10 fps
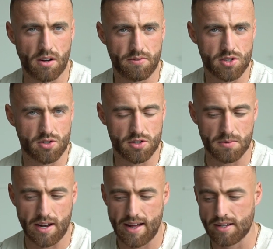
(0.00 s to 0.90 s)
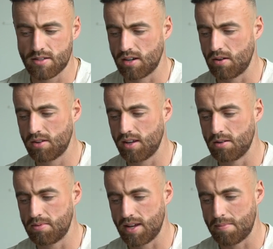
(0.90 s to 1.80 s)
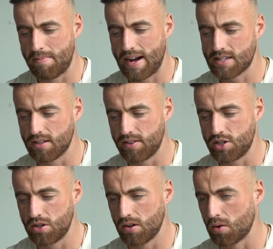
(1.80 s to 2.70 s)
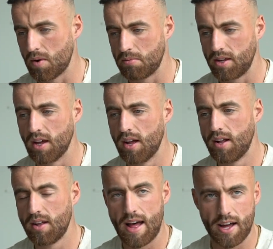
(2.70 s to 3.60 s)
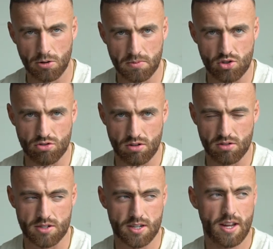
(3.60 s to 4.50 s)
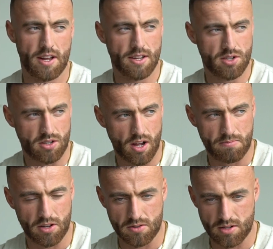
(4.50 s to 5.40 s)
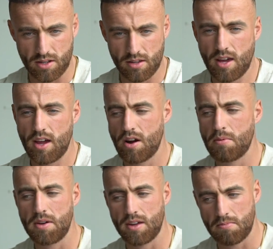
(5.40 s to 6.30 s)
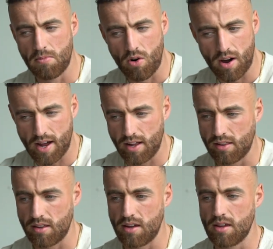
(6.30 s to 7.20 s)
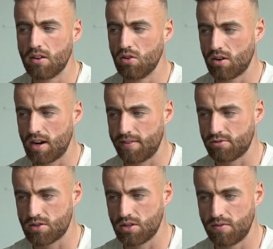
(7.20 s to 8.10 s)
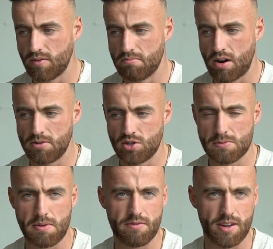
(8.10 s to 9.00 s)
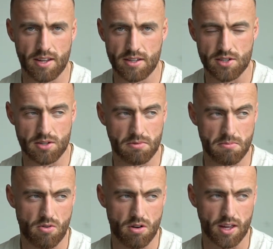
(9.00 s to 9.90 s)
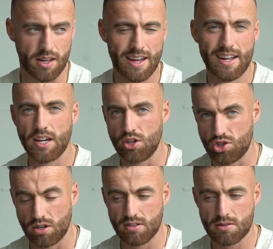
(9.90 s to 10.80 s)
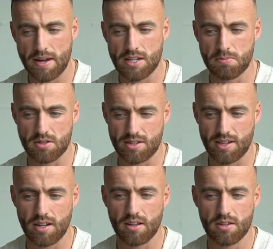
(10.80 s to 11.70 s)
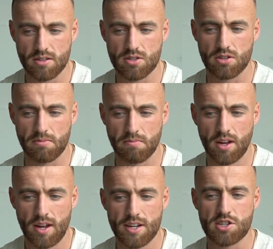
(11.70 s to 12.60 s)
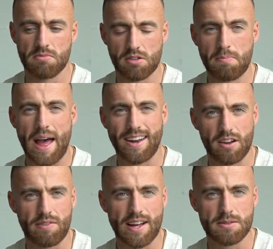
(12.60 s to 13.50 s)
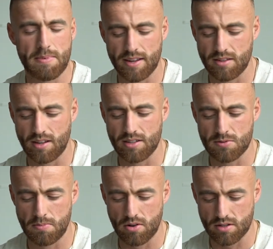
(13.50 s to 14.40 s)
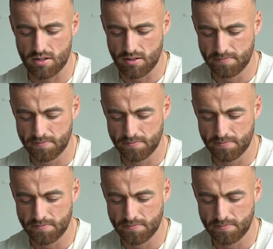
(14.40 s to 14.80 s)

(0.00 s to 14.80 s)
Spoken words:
I've discussed with the lads, so I don't think it'll be a massive issue. Like when we hang up the trunks, stop using gear, being more healthy, looking after stuff, and probably just pivoting into something more like endurance based, but still some competitive aspect and sports.